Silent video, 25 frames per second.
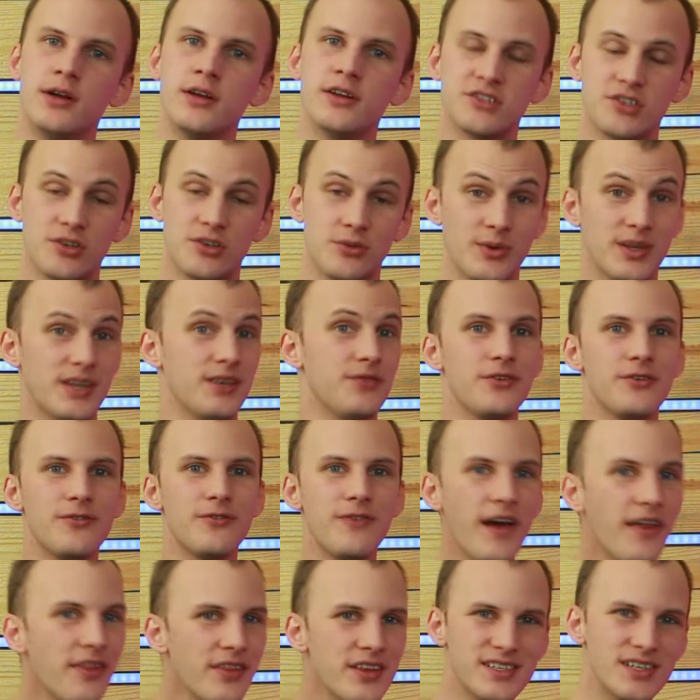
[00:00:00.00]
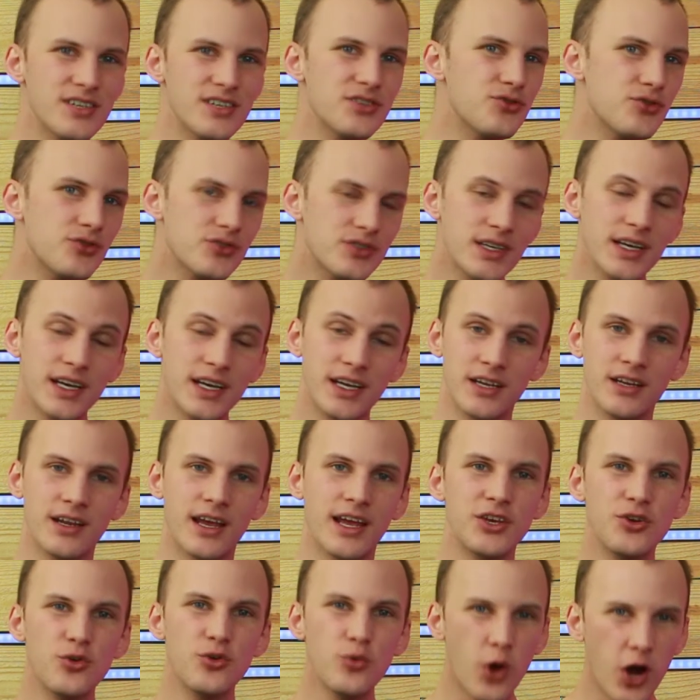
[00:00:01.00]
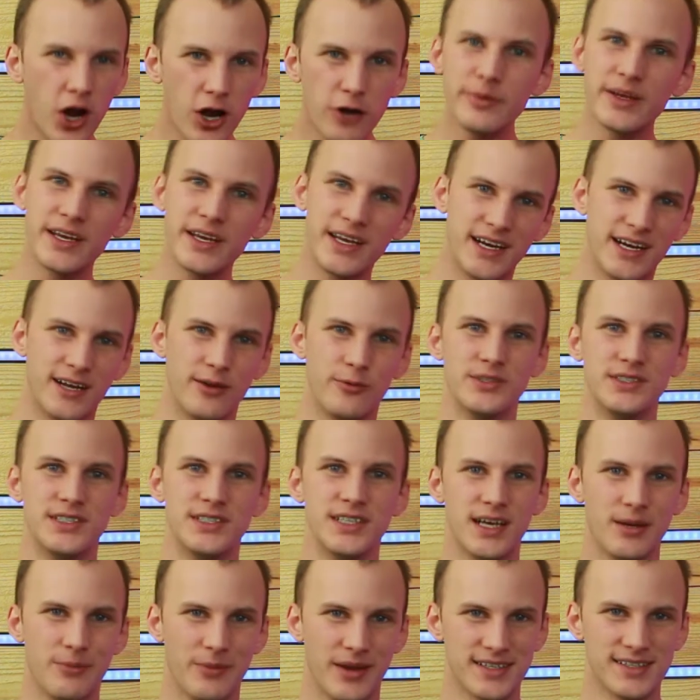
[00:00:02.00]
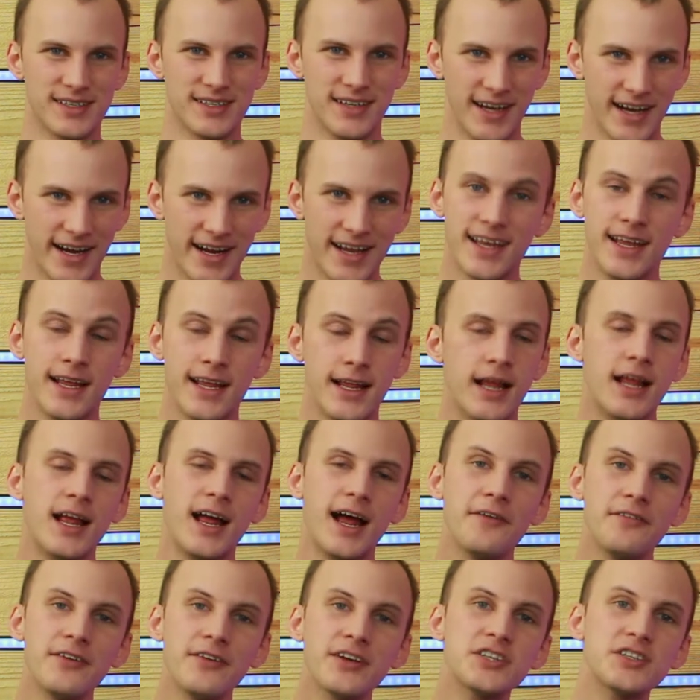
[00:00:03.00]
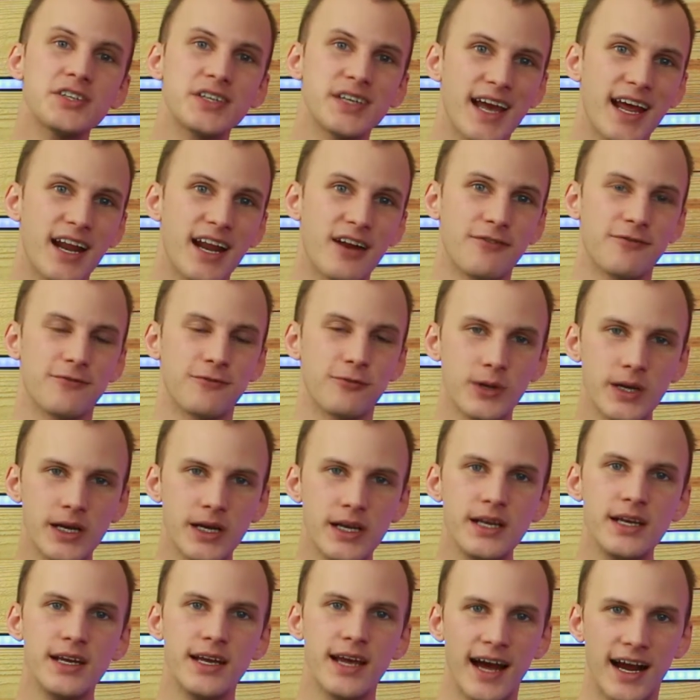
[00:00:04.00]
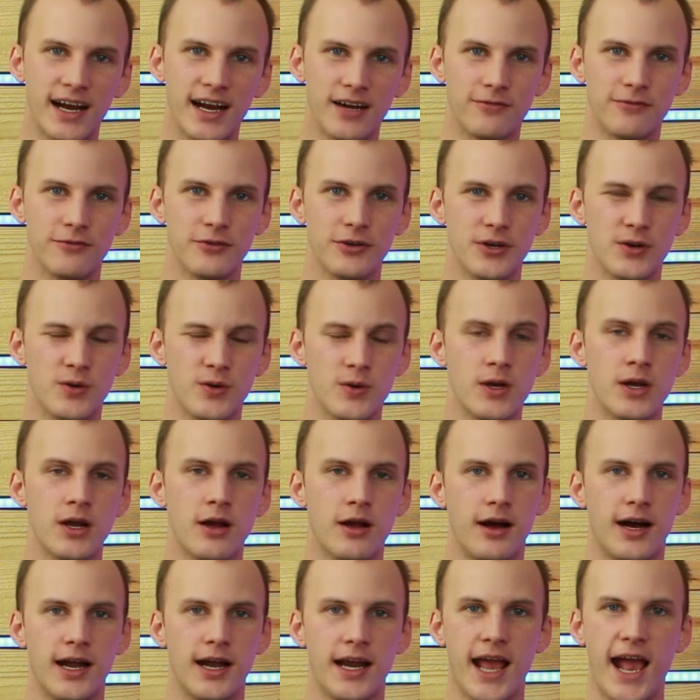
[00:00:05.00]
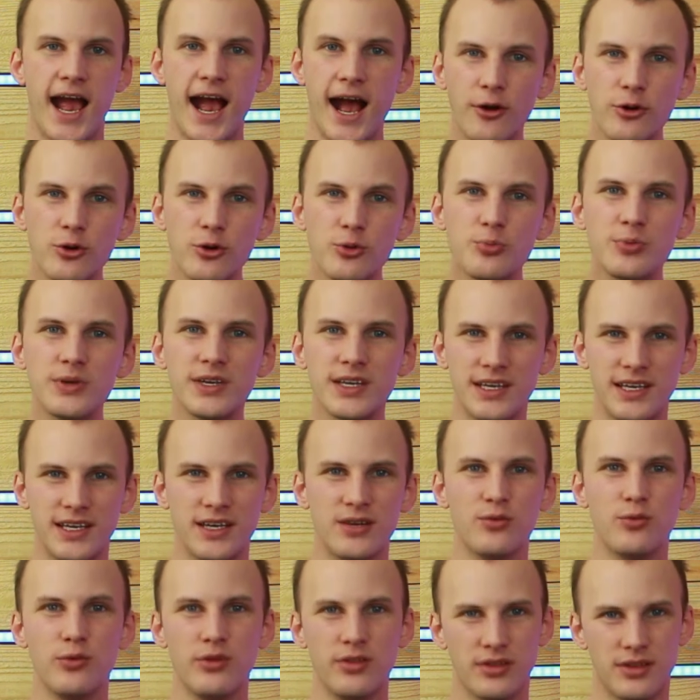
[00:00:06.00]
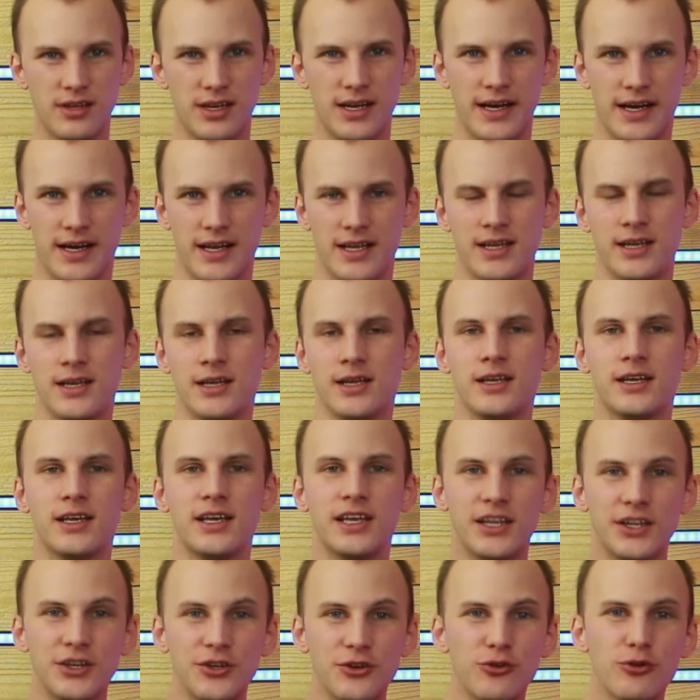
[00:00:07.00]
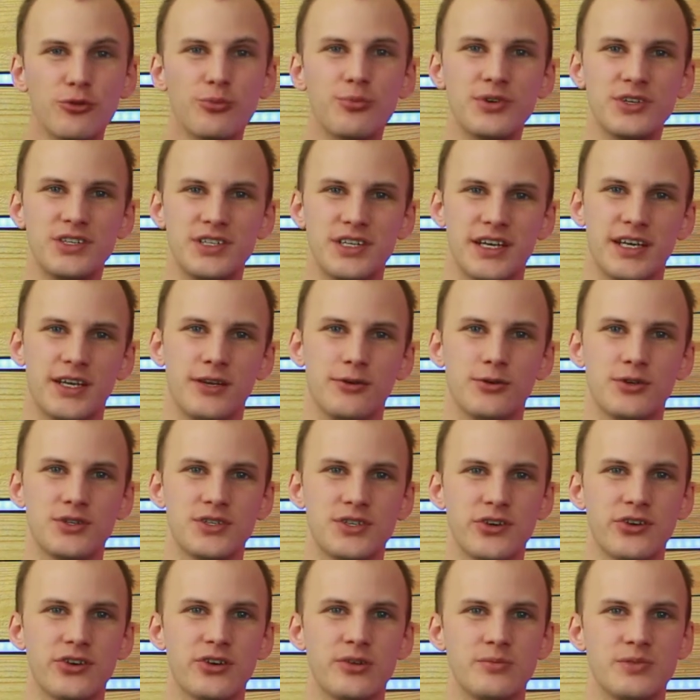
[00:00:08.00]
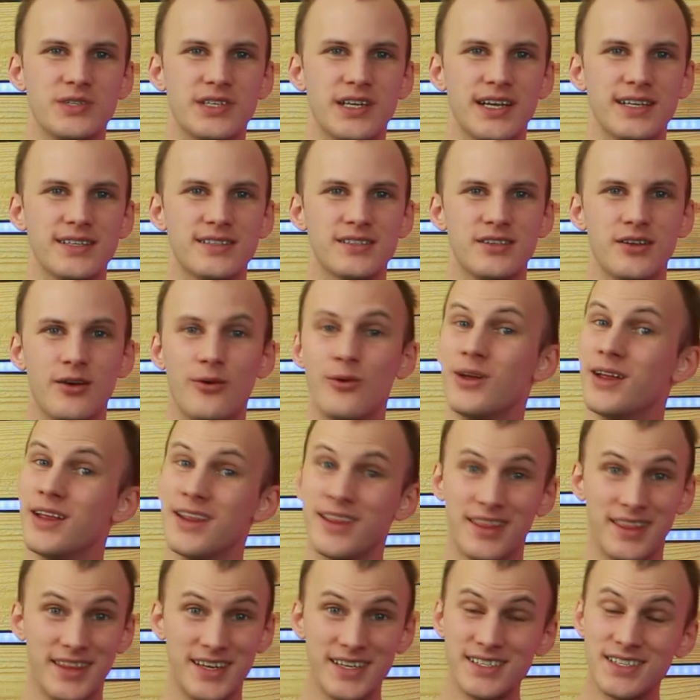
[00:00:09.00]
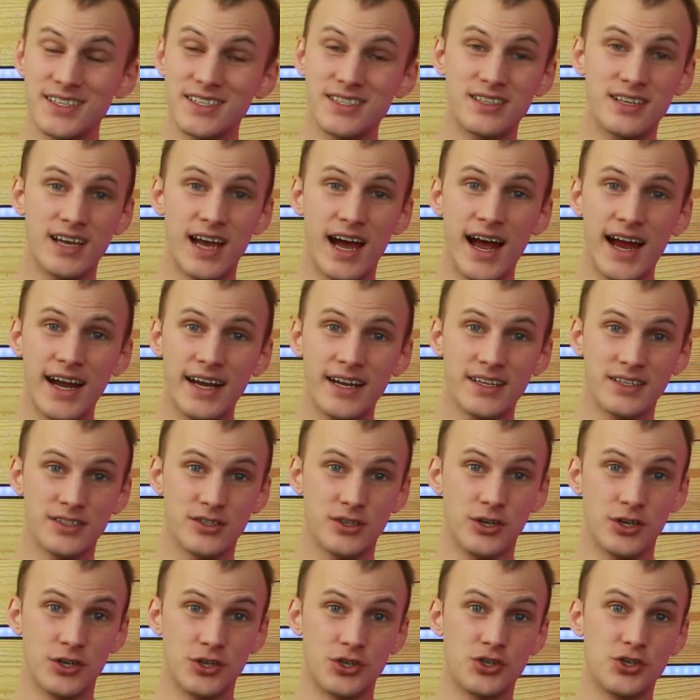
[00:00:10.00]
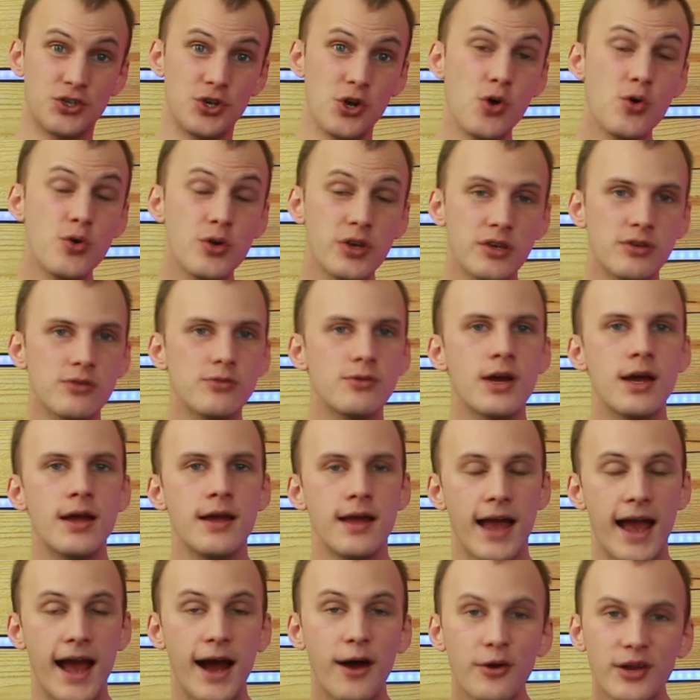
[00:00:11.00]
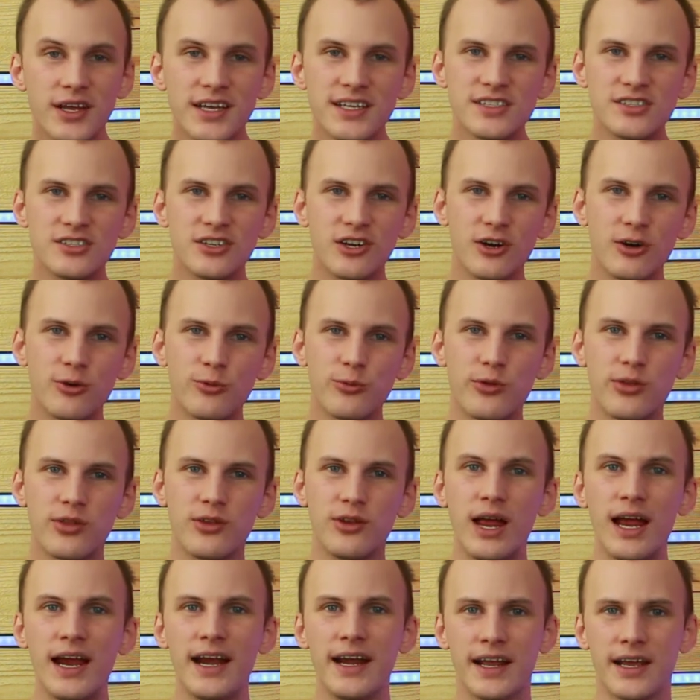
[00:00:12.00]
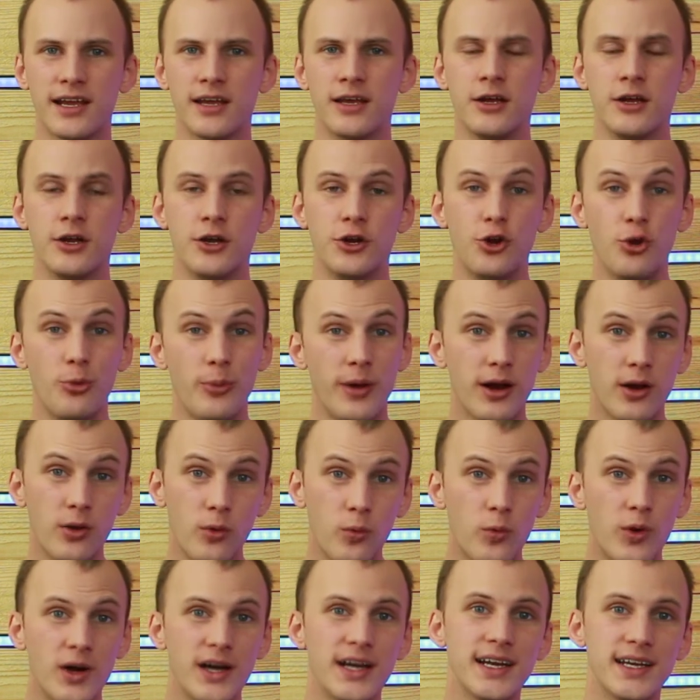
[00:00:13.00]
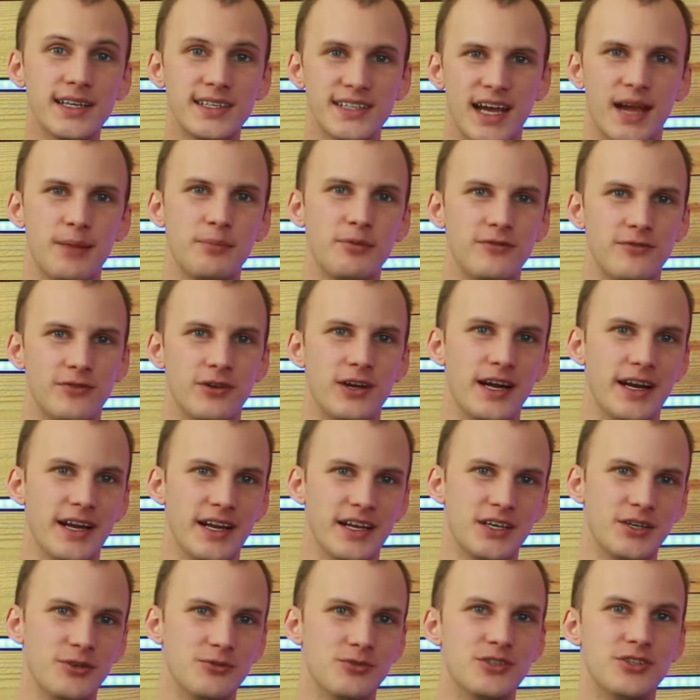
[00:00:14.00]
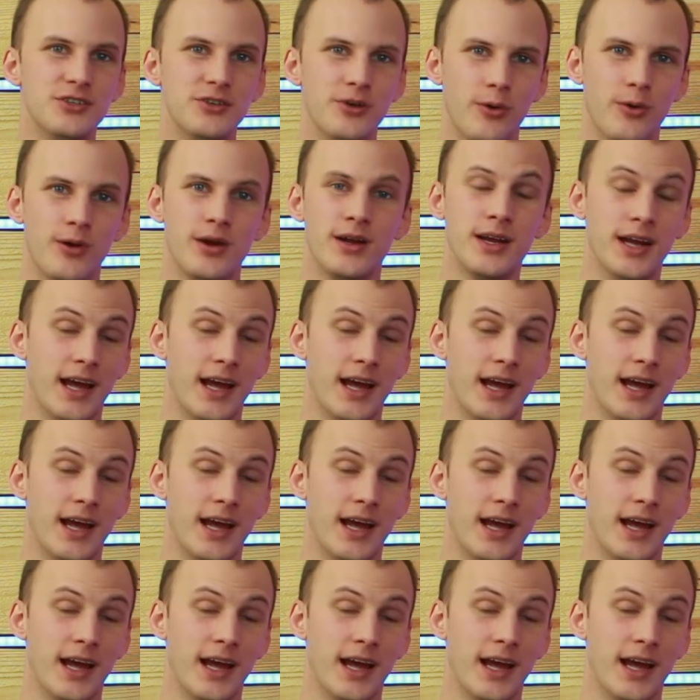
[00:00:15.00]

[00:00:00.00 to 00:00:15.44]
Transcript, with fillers: So if you found this interesting and, and you are beginning with DMX lighting, I've actually got a free guide for you on how to begin with lighting in your particular circumstance. So this is guide is going to show you how to get started with lighting, no matter what type of lighting you do.